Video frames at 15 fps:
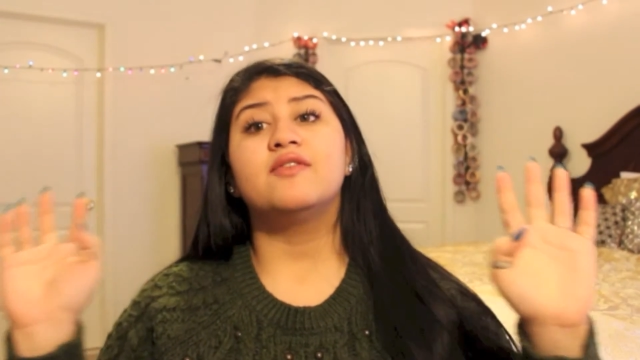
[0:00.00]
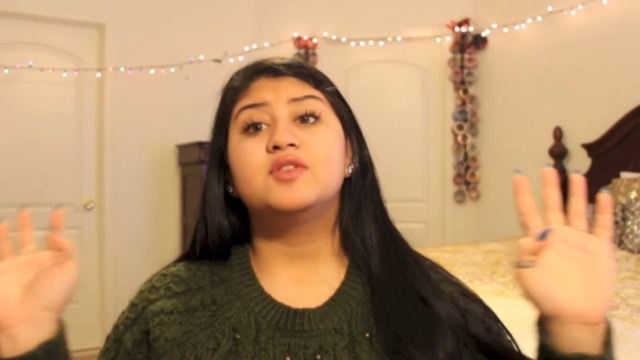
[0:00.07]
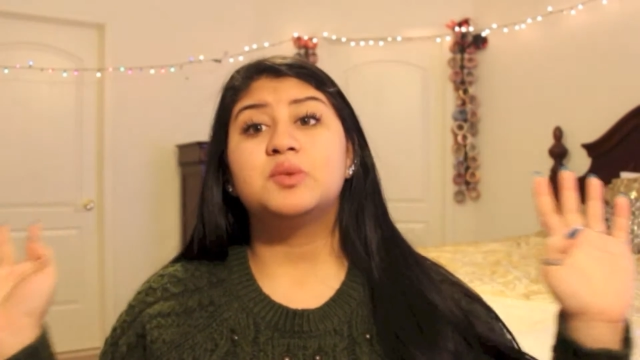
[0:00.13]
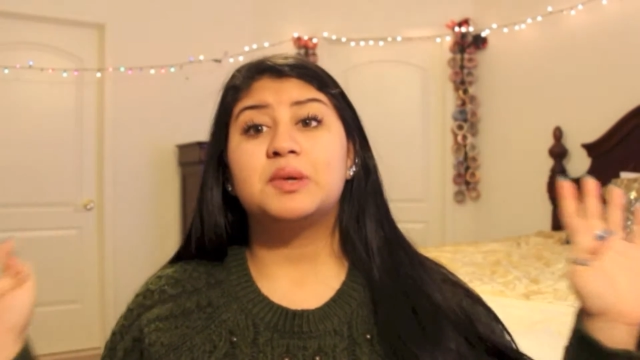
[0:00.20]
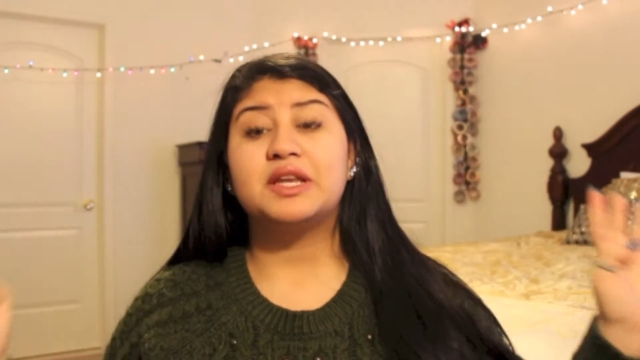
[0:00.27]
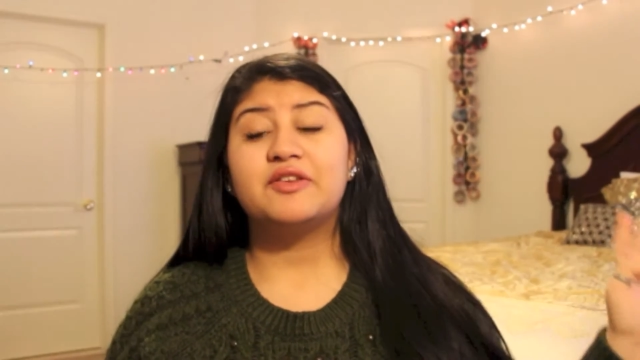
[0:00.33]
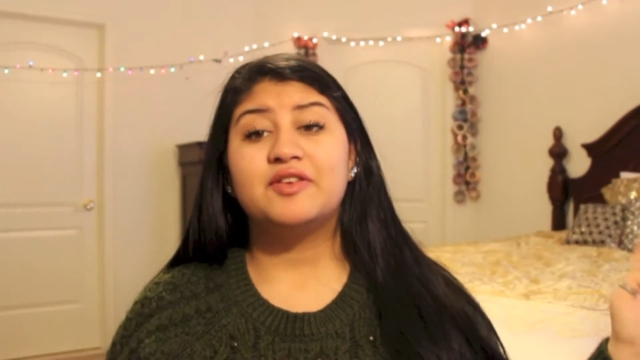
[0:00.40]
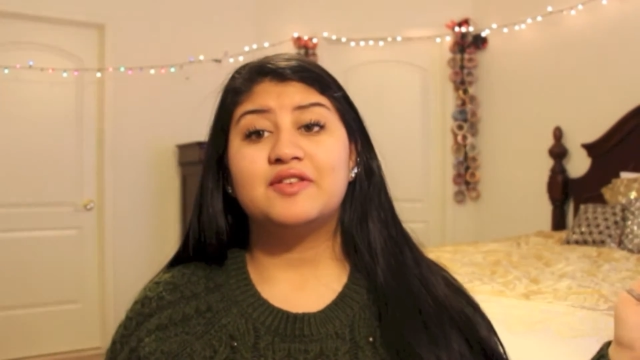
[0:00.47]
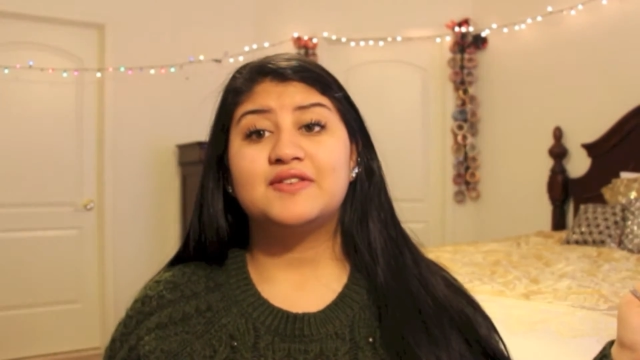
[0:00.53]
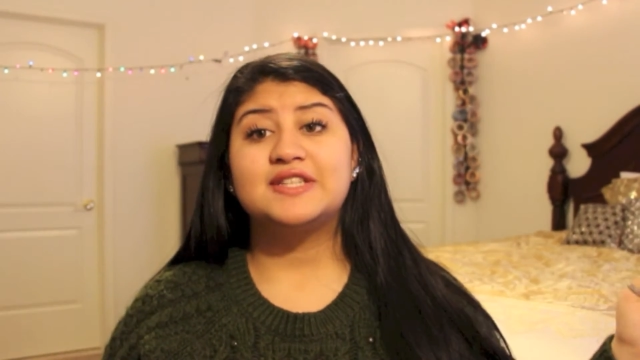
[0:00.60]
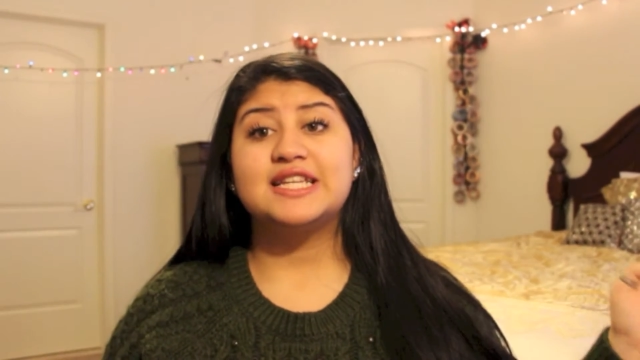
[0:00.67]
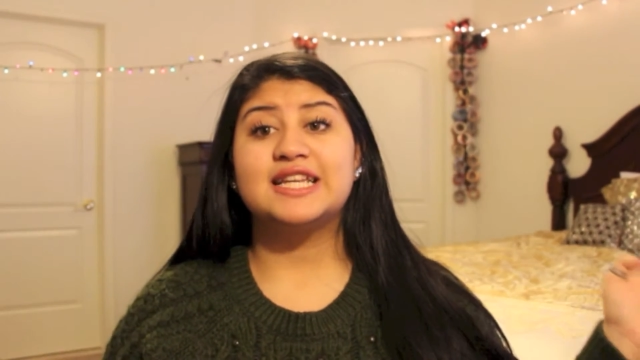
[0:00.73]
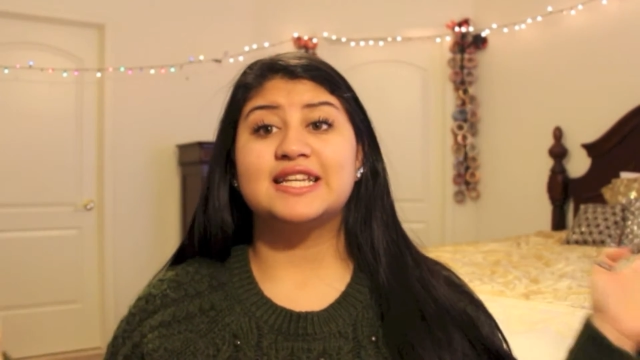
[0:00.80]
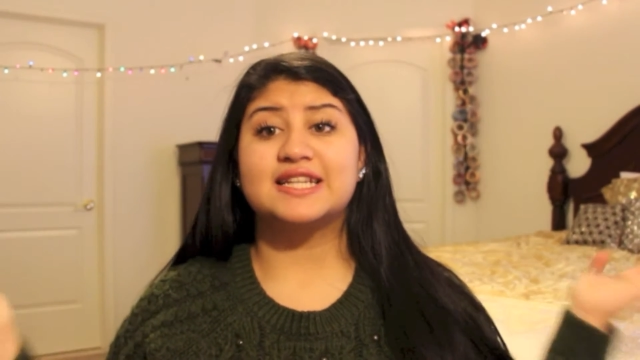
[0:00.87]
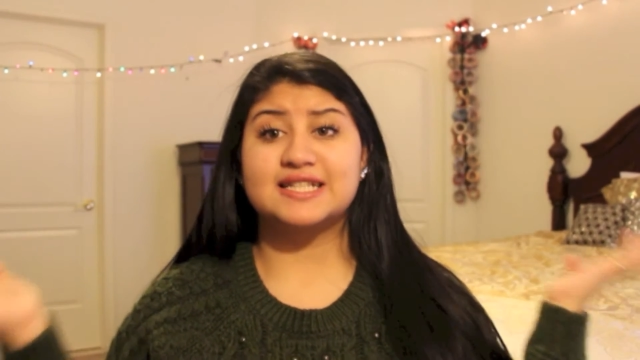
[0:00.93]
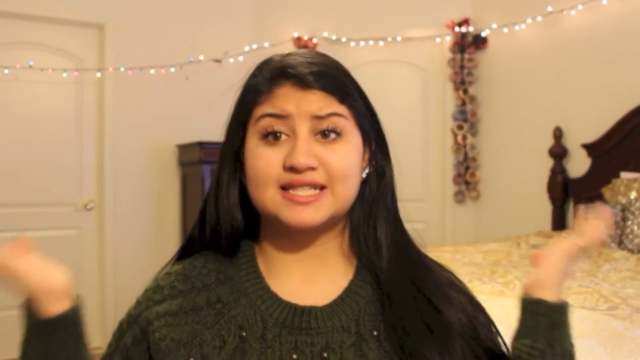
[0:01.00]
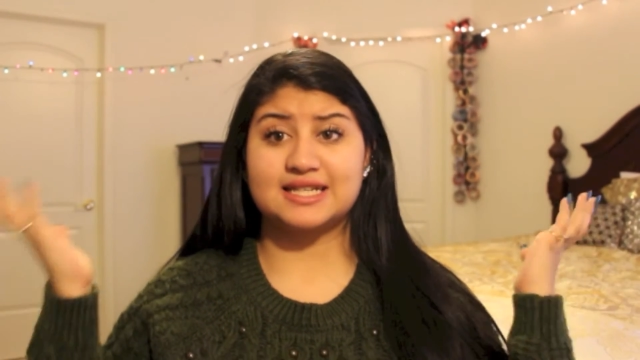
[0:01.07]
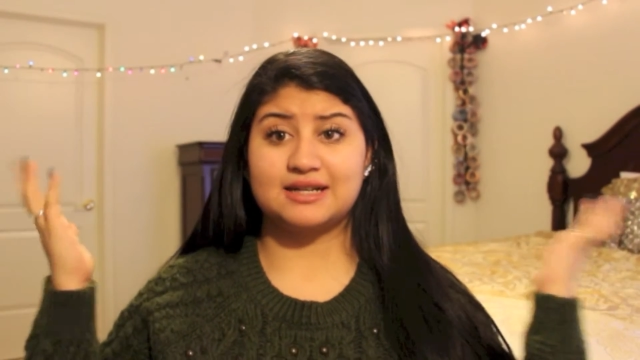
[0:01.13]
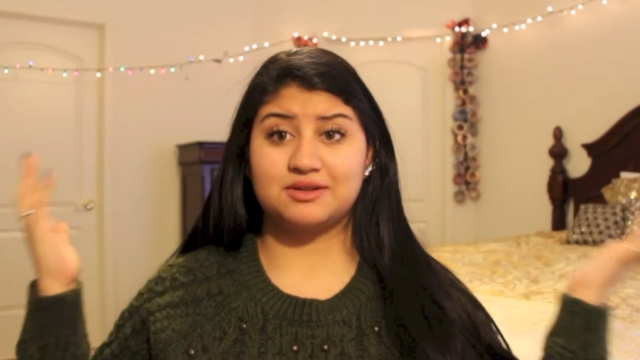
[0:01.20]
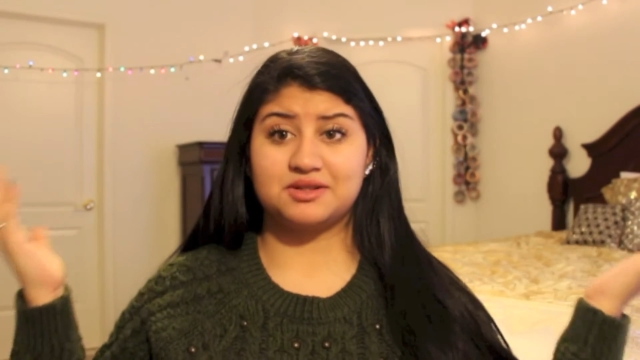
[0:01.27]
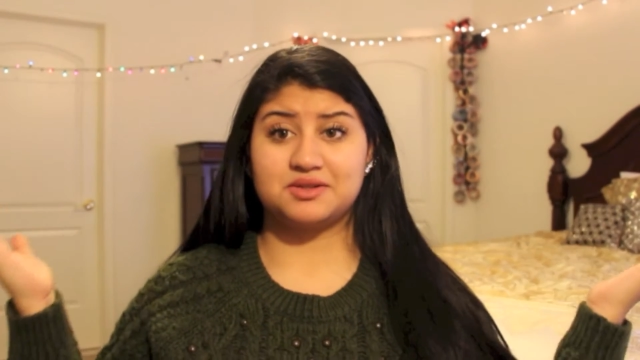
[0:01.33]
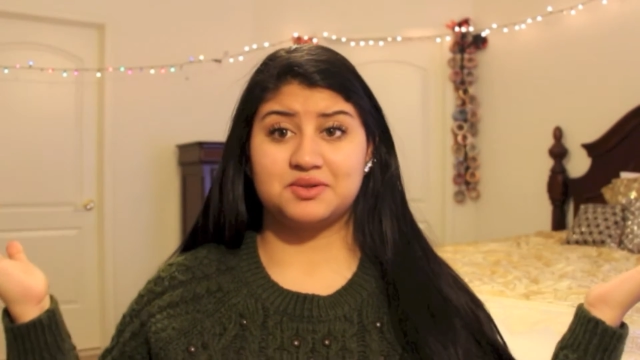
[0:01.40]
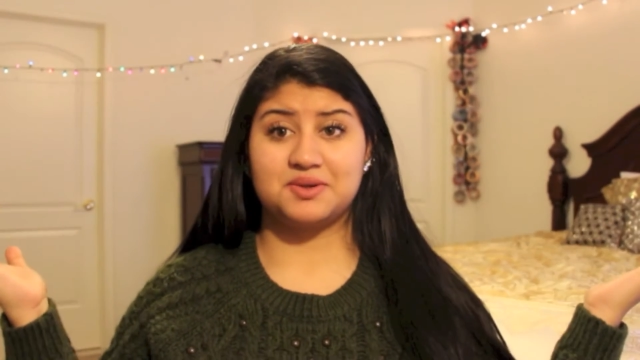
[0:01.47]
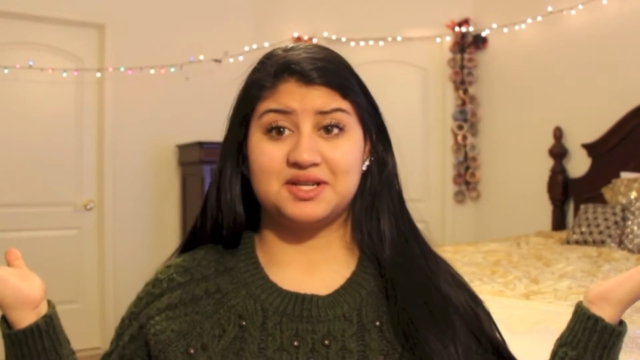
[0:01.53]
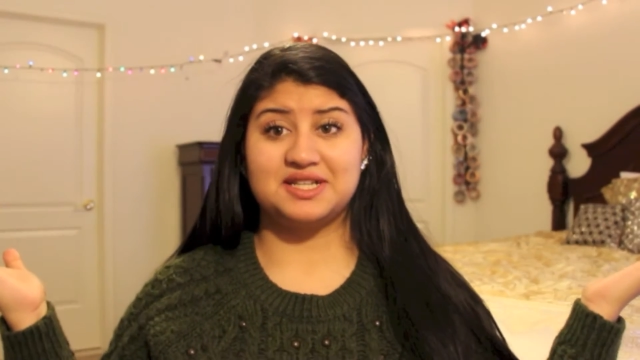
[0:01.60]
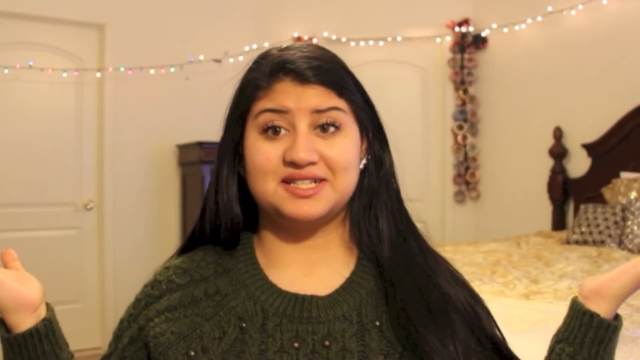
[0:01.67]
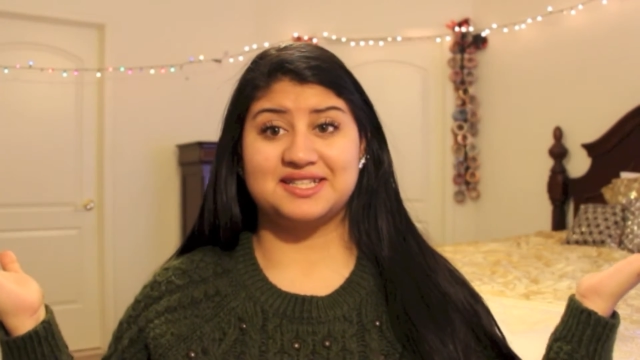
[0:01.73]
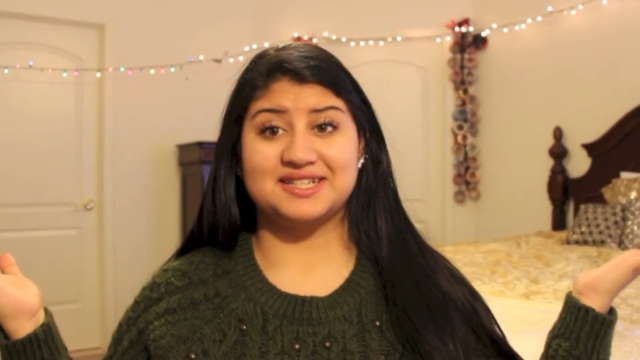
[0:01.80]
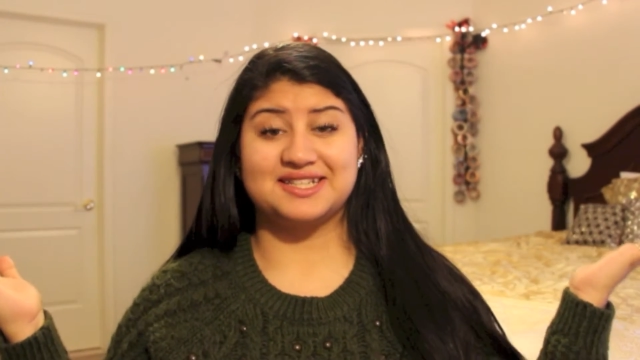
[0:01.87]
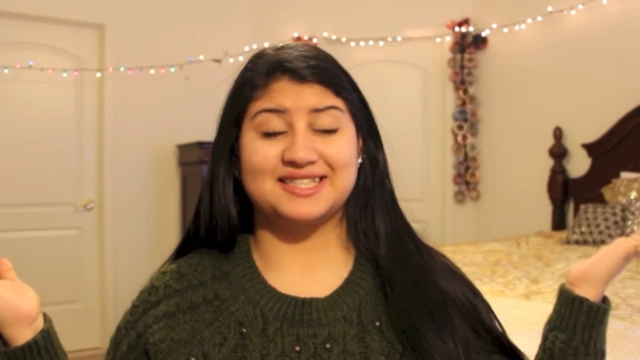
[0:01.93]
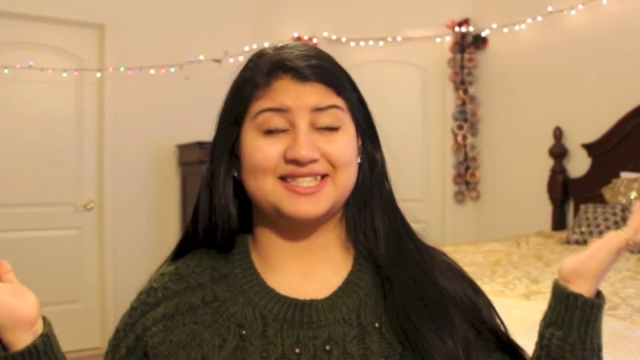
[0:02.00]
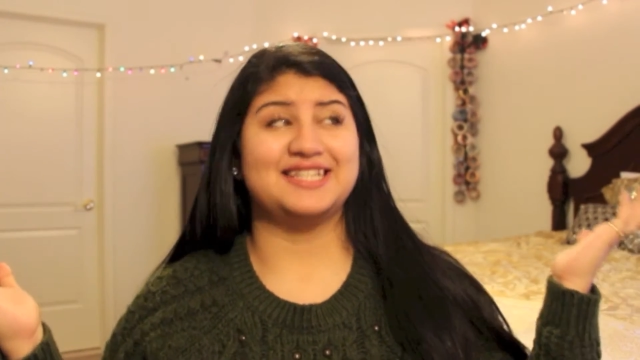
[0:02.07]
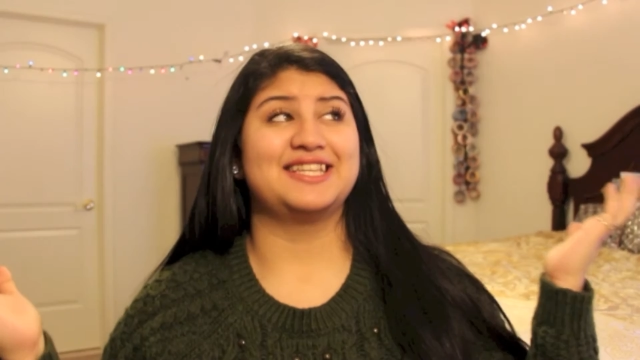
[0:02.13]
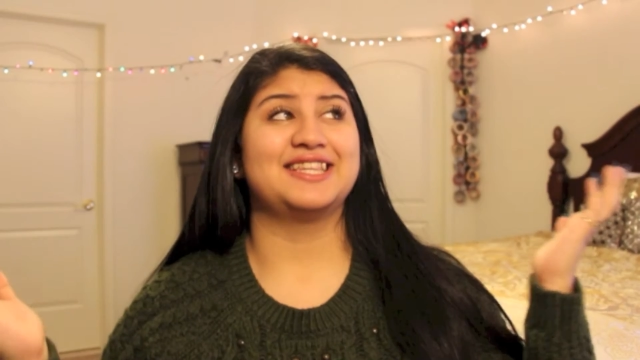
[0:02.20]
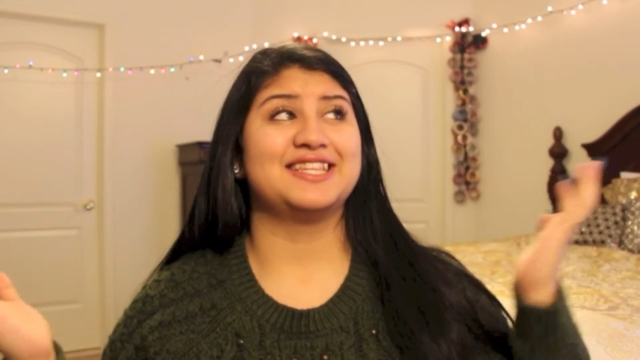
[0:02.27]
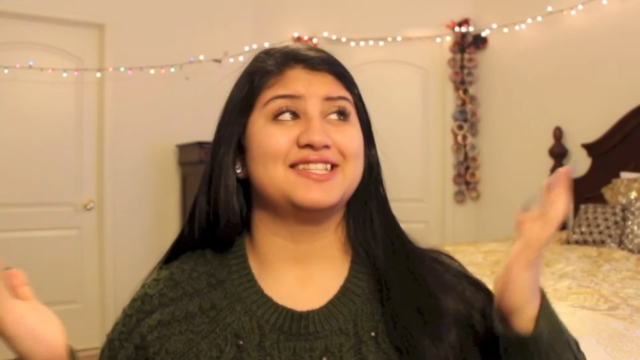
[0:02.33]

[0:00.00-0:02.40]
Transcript: 2015 because now it's 2016.